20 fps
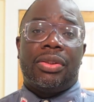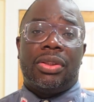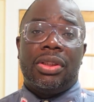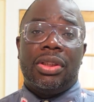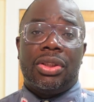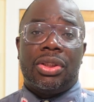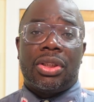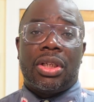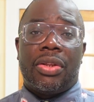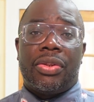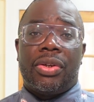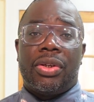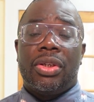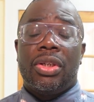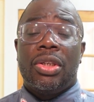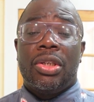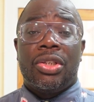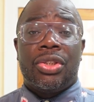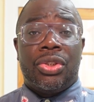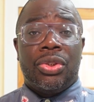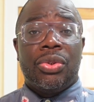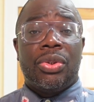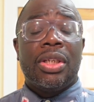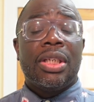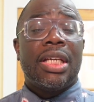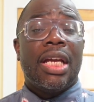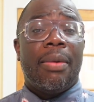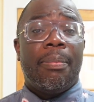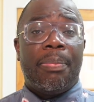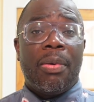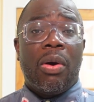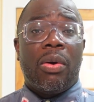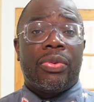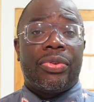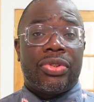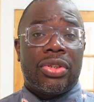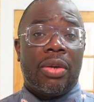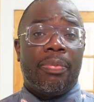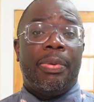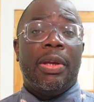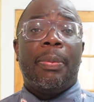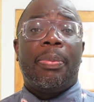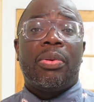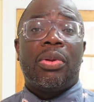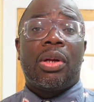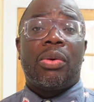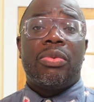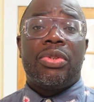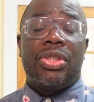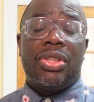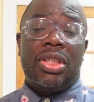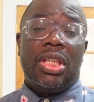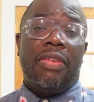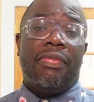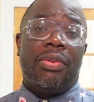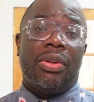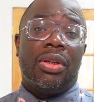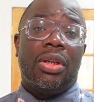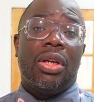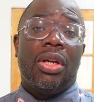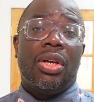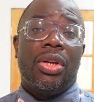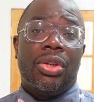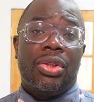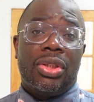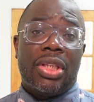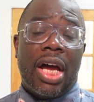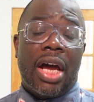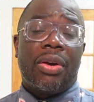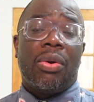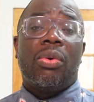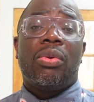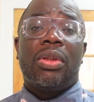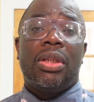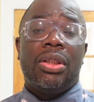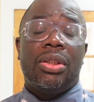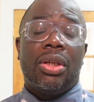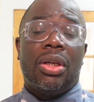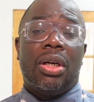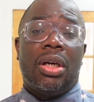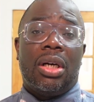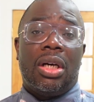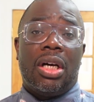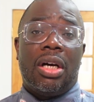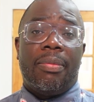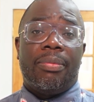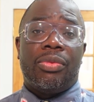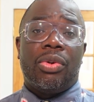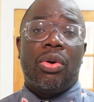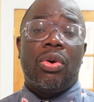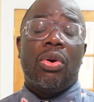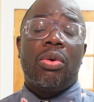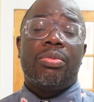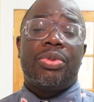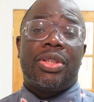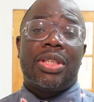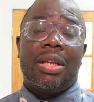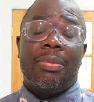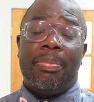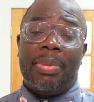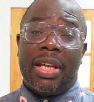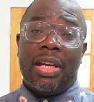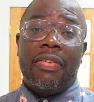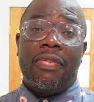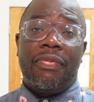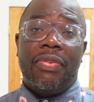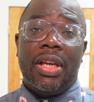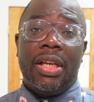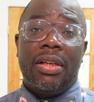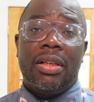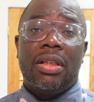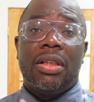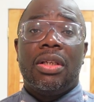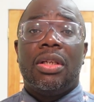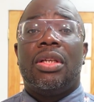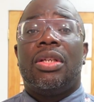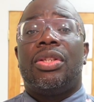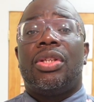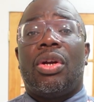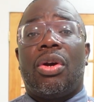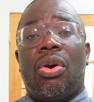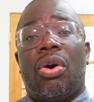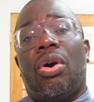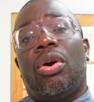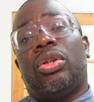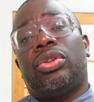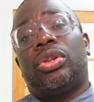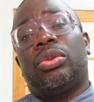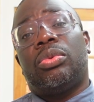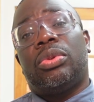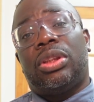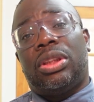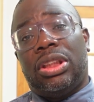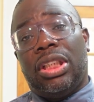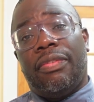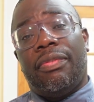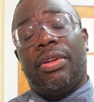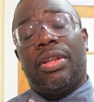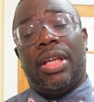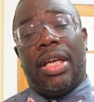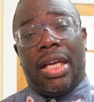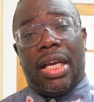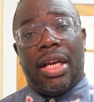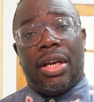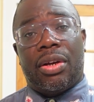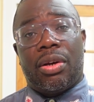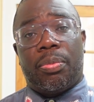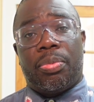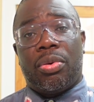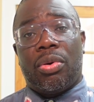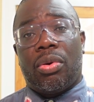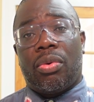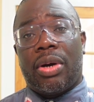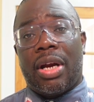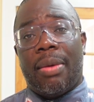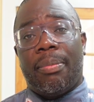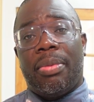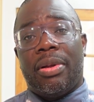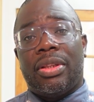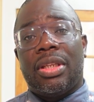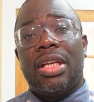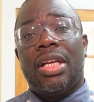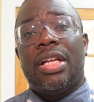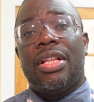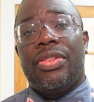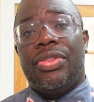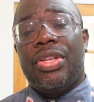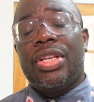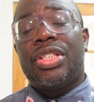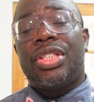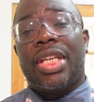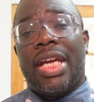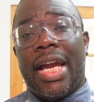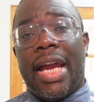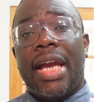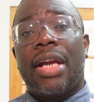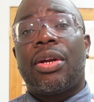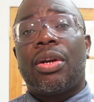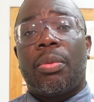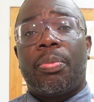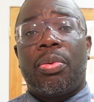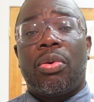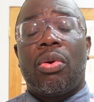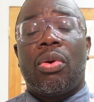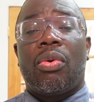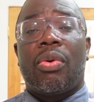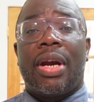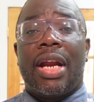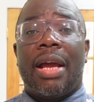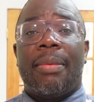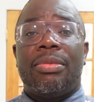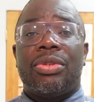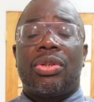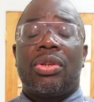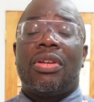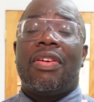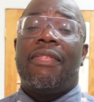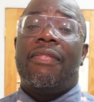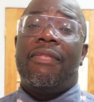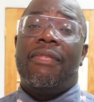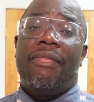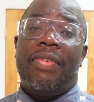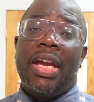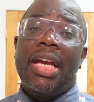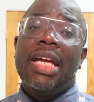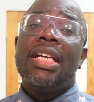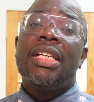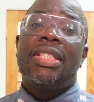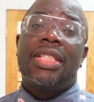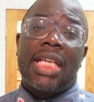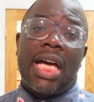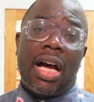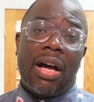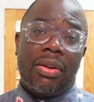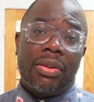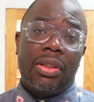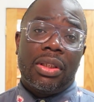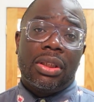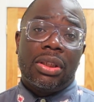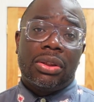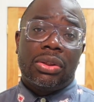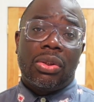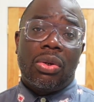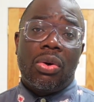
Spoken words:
to each other. So you can get both. Some people are receiving not only the Homestead Benefit, they're also receiving the Anchor Program. But this Anchor Program is going to phase out the